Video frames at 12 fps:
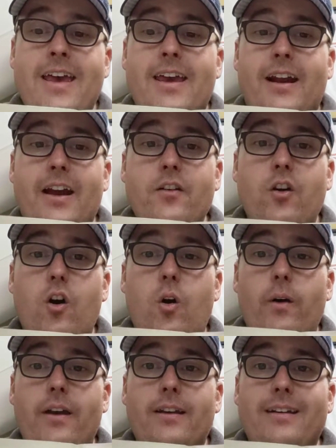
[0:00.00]
And I
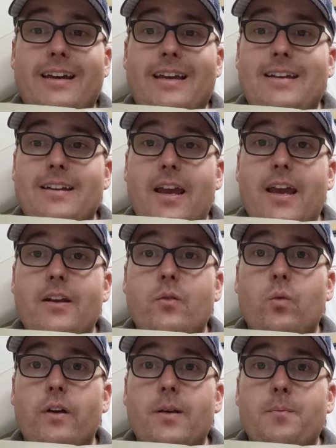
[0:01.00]
know in 98,
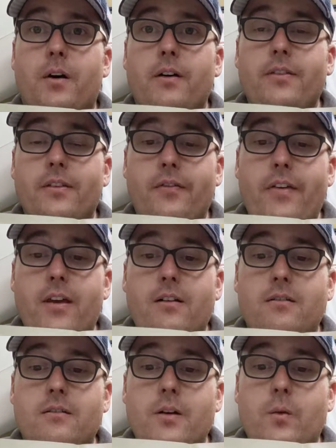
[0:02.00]
when he bought this vehicle,